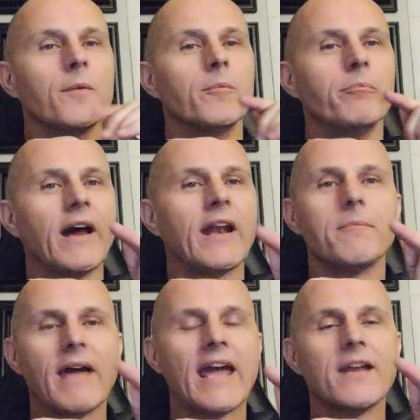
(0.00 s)
But it
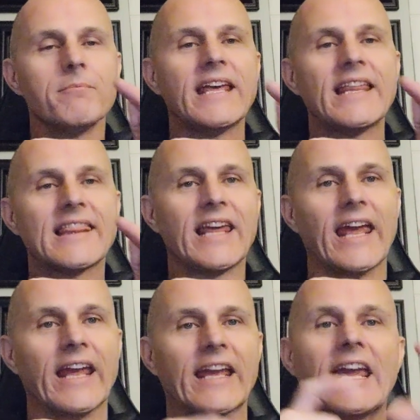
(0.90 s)
made me
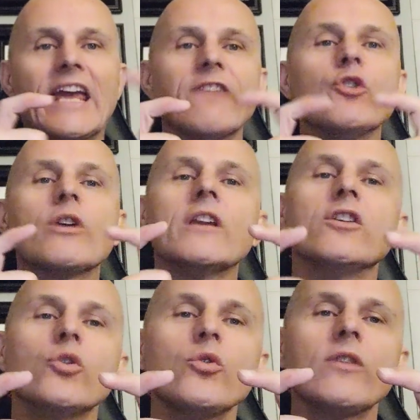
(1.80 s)
think, if you can
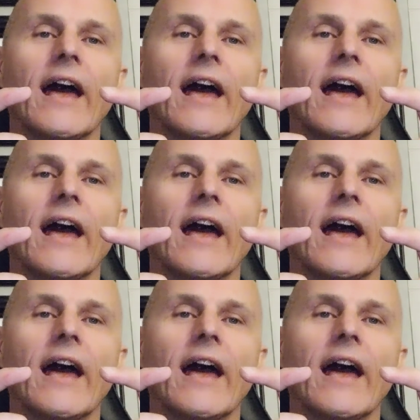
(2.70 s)
do that,